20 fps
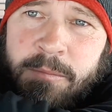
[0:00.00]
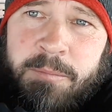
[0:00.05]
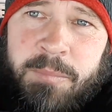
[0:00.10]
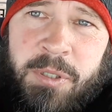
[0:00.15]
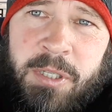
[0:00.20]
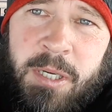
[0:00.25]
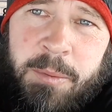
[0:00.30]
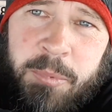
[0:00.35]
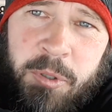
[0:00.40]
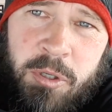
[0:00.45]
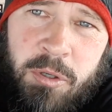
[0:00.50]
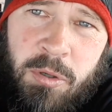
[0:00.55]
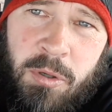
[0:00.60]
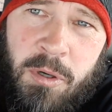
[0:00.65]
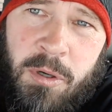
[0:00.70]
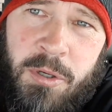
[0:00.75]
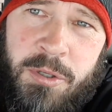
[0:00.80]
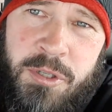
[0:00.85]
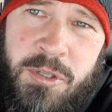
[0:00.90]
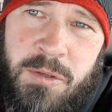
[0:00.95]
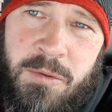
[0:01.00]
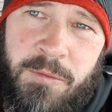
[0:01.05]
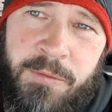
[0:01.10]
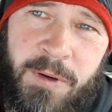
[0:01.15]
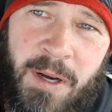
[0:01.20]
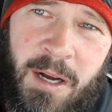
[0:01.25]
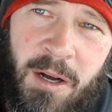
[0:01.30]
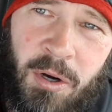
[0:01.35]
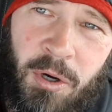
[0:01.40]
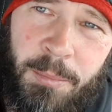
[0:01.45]
pick up your cross and
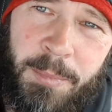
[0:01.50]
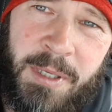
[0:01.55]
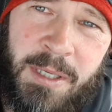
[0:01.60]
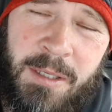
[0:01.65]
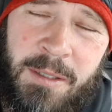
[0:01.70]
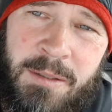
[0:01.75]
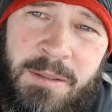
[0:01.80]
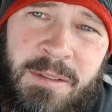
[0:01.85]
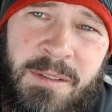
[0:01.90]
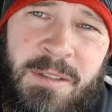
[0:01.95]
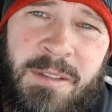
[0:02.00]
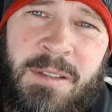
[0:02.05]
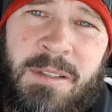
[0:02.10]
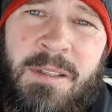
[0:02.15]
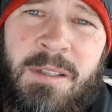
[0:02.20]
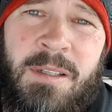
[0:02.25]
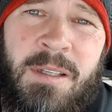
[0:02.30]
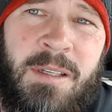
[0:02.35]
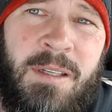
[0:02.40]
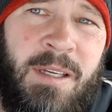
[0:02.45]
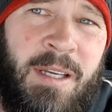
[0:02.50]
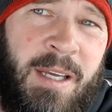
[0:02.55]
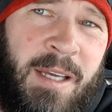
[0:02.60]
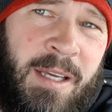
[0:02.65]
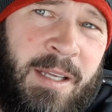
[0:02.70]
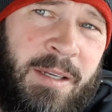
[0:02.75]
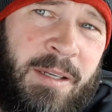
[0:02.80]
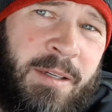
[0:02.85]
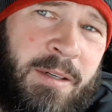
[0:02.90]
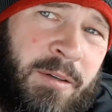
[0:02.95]
follow me
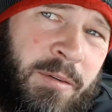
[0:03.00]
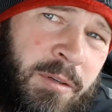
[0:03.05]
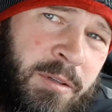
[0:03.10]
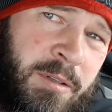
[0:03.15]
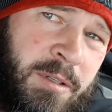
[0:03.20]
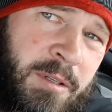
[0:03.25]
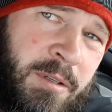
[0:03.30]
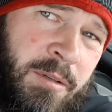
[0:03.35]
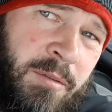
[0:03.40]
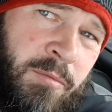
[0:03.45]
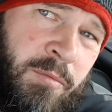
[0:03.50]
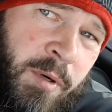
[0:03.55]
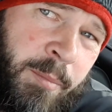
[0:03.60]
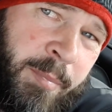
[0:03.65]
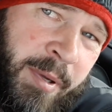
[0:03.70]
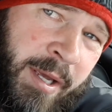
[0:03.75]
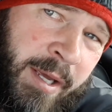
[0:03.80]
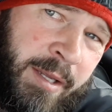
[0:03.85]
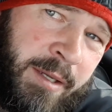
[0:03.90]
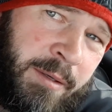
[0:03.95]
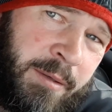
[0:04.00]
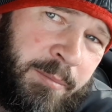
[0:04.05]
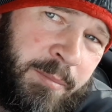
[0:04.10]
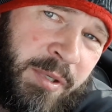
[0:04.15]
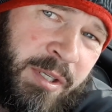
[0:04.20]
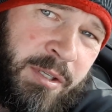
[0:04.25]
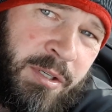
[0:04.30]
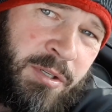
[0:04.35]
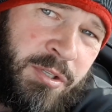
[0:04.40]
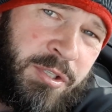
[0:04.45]
and repent
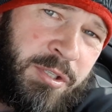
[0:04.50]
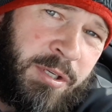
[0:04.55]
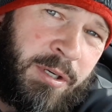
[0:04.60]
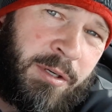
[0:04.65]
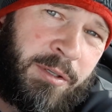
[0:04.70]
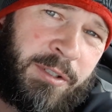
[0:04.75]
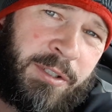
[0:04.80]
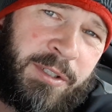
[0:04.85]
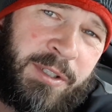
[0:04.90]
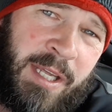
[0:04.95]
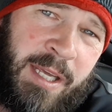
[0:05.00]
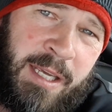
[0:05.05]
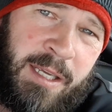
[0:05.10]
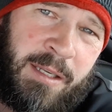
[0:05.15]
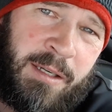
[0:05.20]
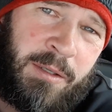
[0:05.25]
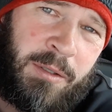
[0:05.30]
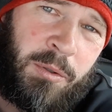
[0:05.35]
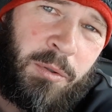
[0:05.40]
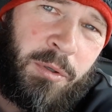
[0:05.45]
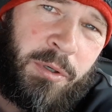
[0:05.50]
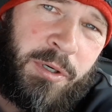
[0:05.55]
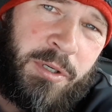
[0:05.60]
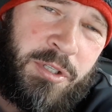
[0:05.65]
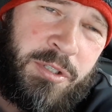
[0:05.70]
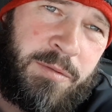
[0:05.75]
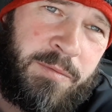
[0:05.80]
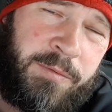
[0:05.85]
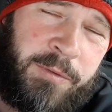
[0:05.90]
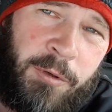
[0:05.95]
because, you know, the day the Lord
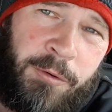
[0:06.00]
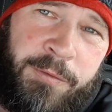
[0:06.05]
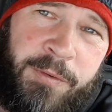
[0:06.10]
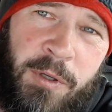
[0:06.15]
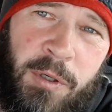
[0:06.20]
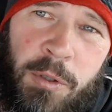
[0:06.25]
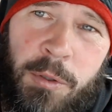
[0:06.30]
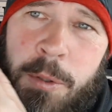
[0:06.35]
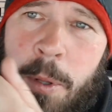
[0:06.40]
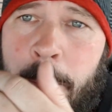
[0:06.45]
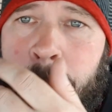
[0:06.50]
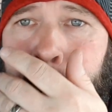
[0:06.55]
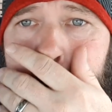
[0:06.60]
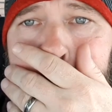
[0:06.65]
is fulfilled.